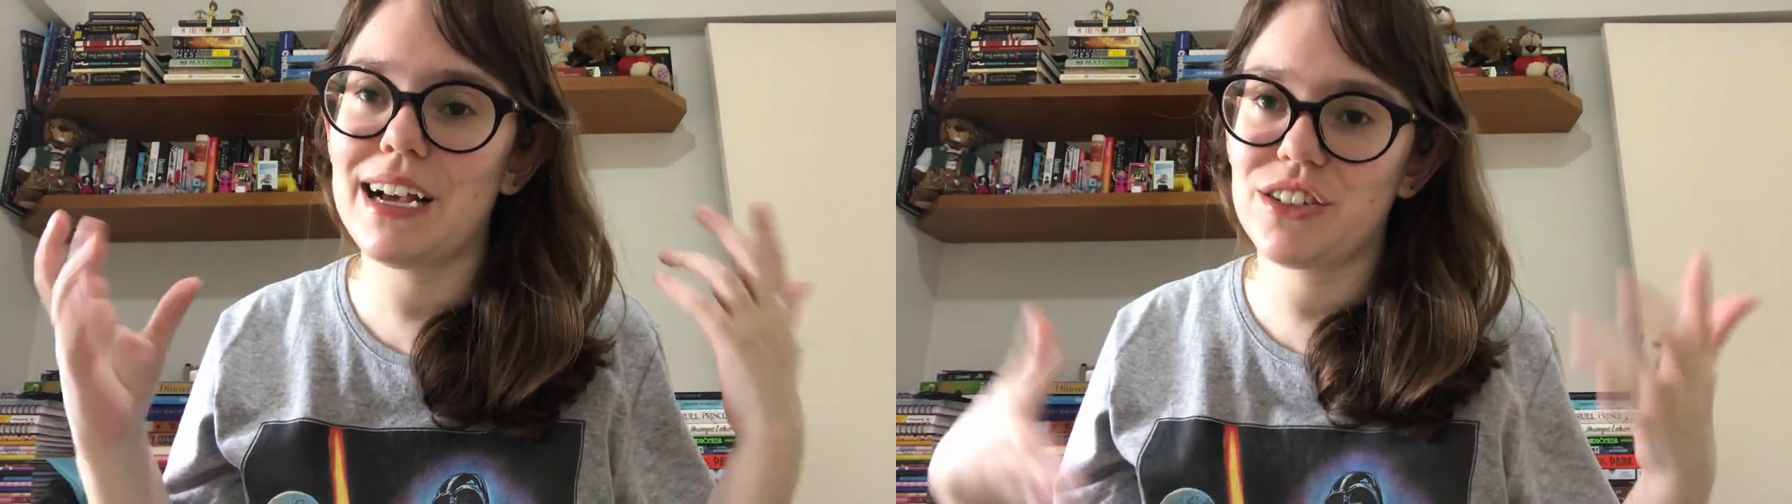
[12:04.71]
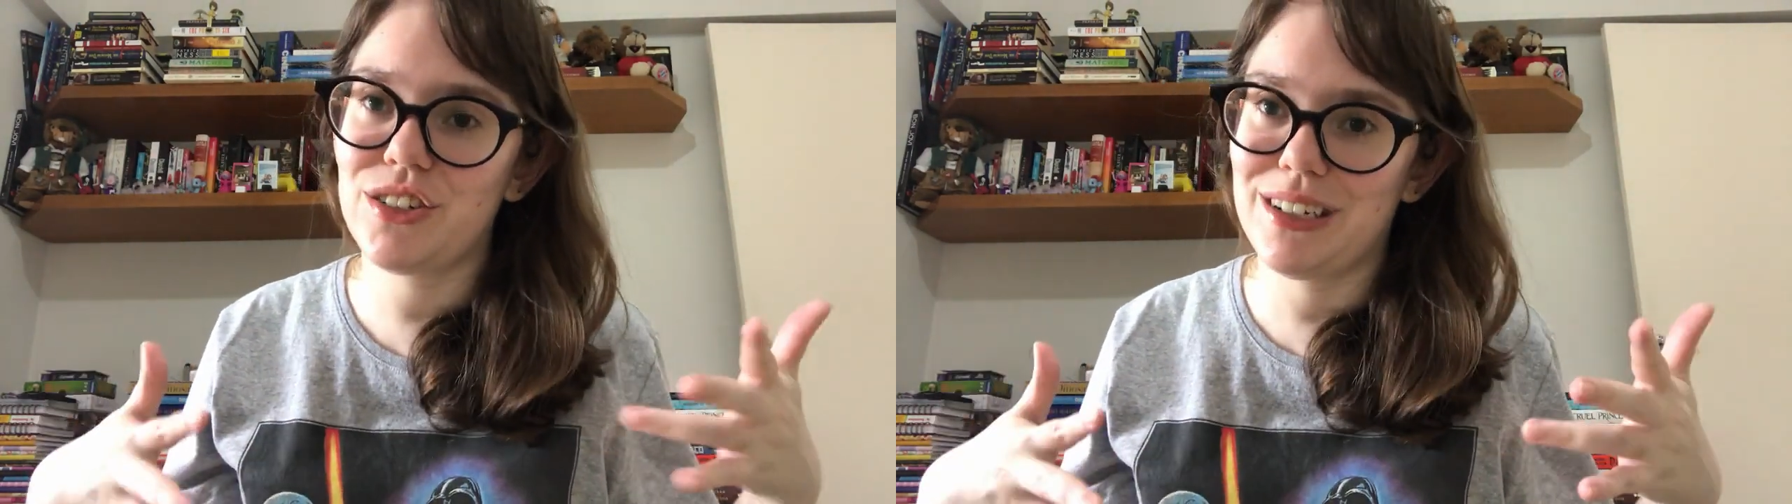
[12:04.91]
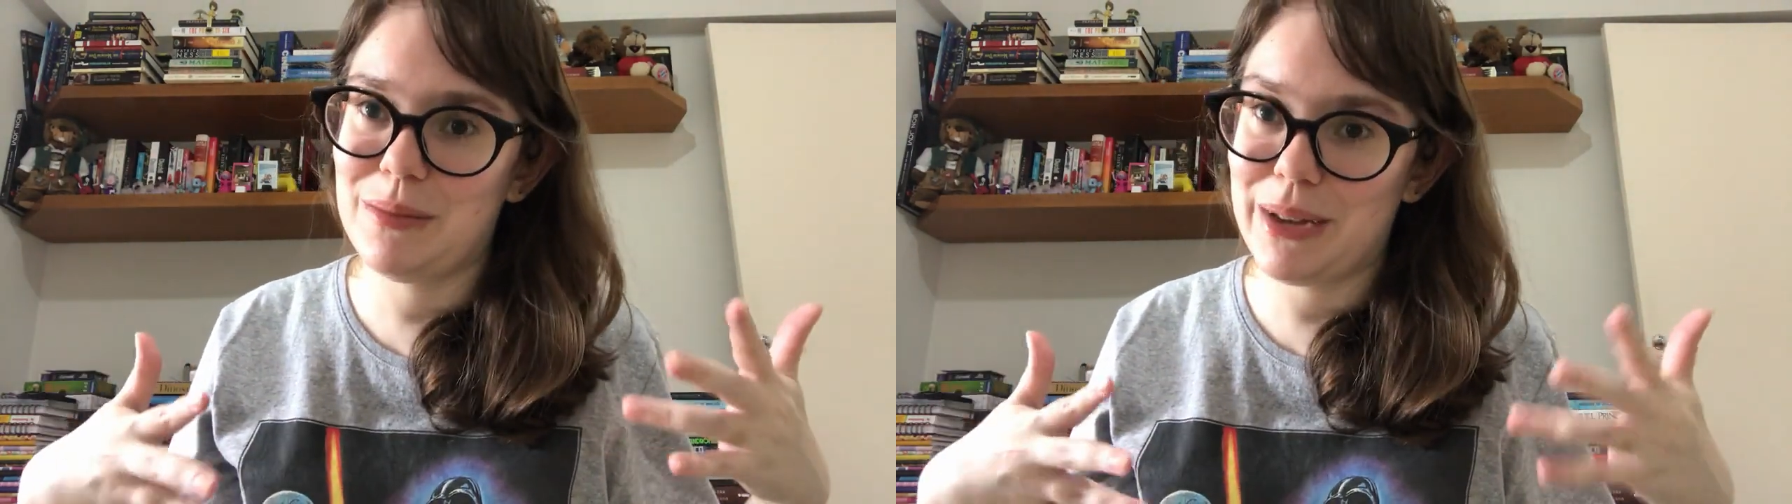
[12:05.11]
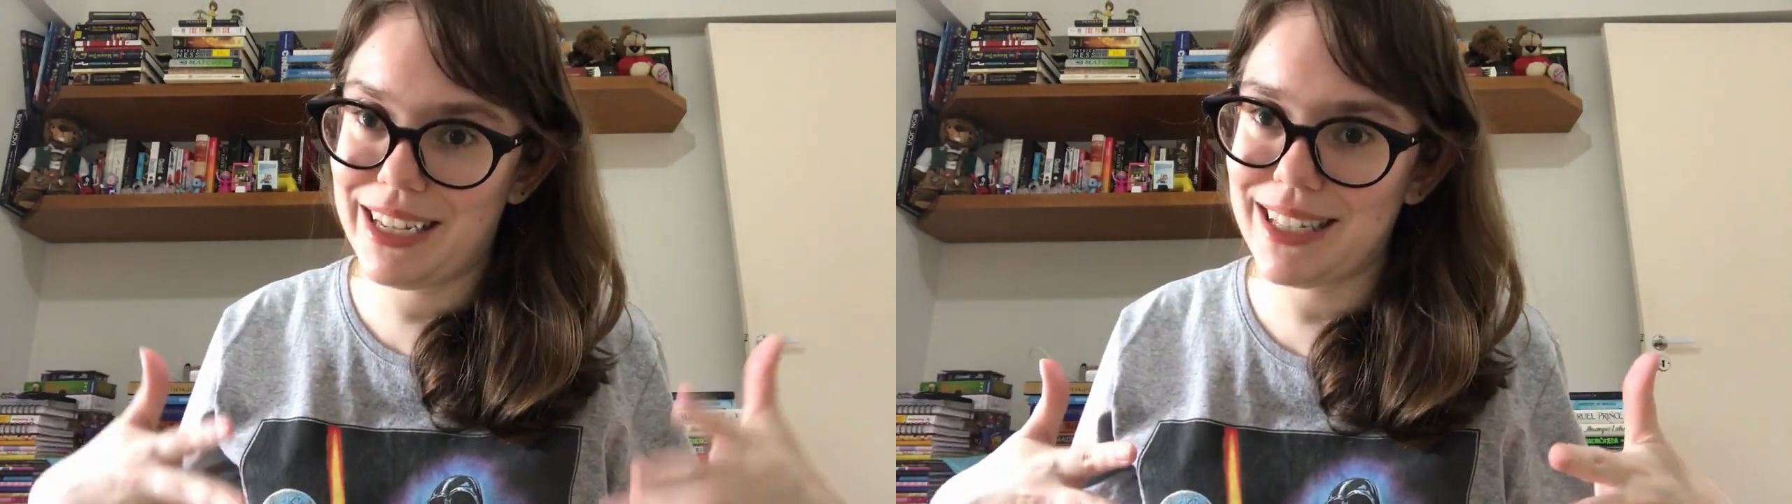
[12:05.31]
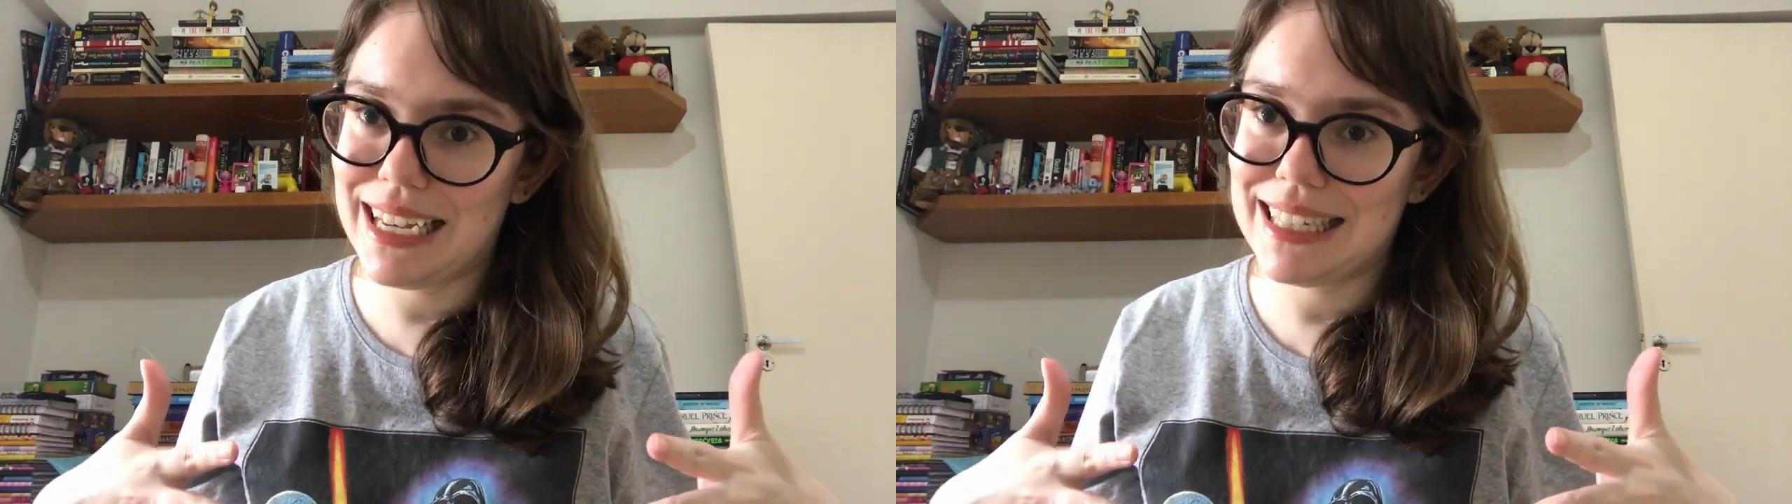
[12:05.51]
actually
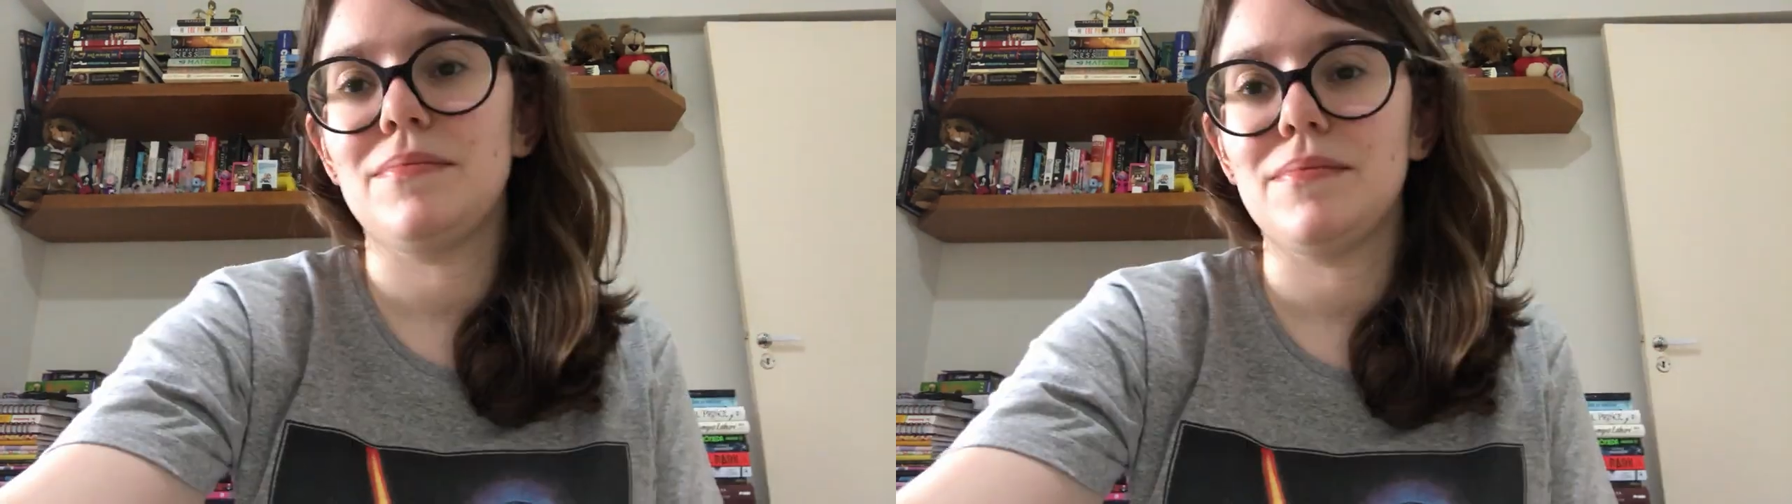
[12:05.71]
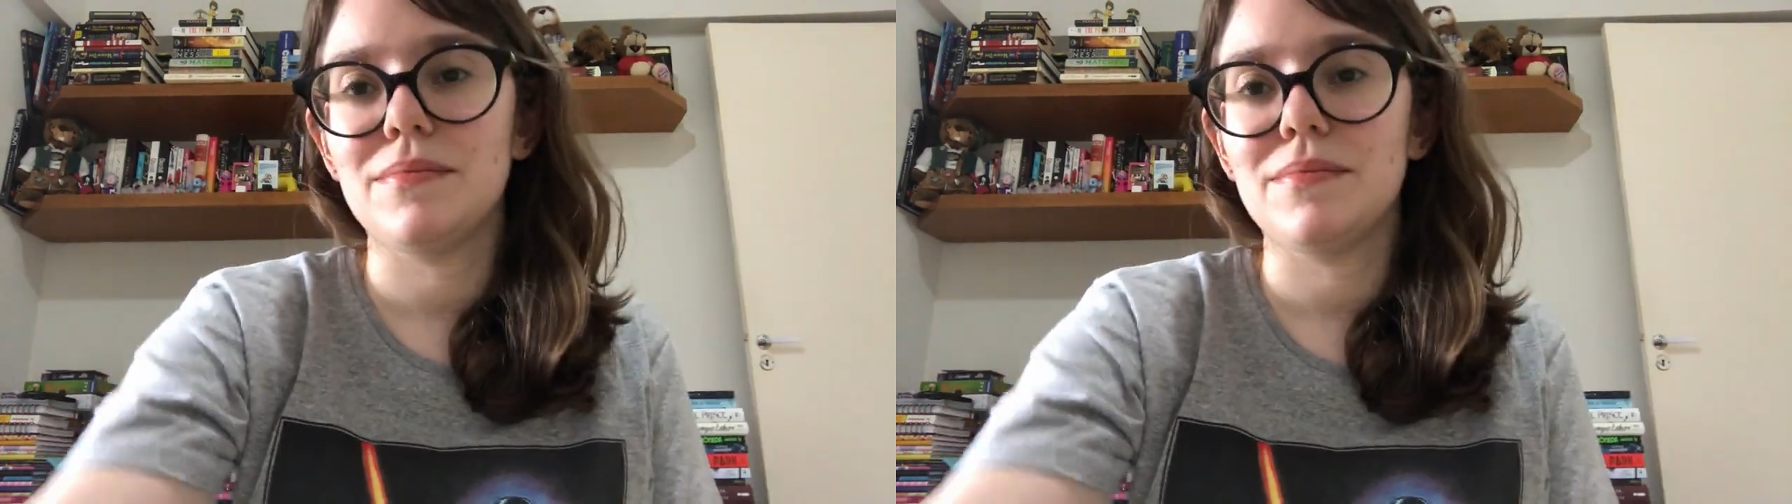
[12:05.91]
make sense.